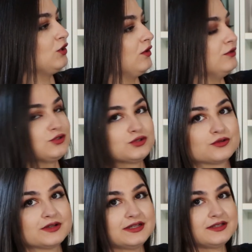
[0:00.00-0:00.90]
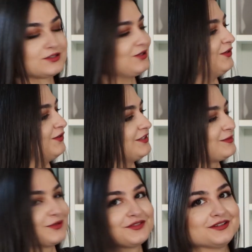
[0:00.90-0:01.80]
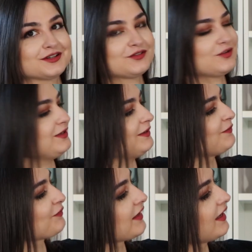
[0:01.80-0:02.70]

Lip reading: gold jewelry, so it's perfect for me.